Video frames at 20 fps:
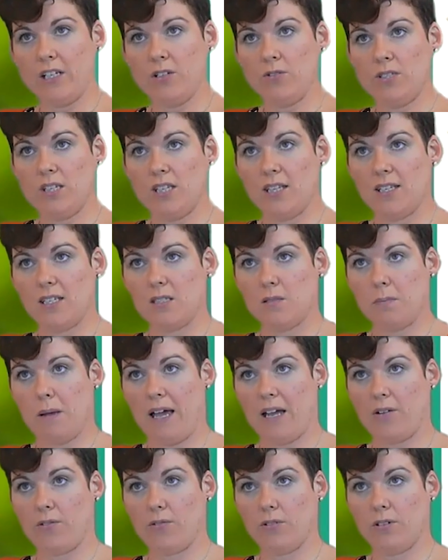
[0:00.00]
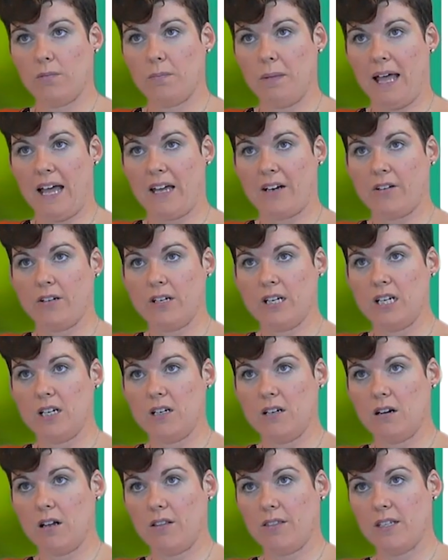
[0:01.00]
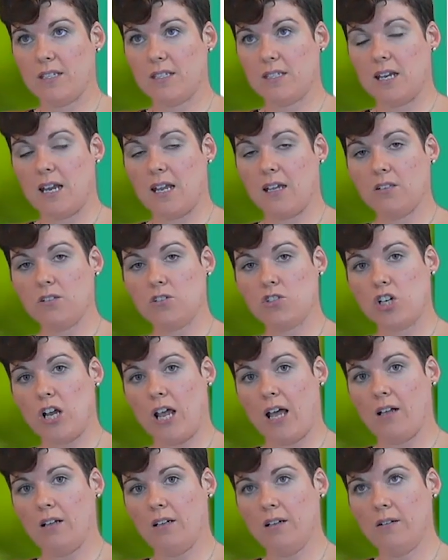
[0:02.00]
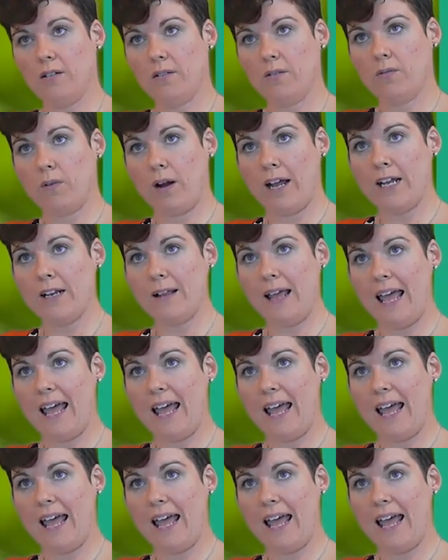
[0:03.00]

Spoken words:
You see this spiral pattern here on the snail's shell, right?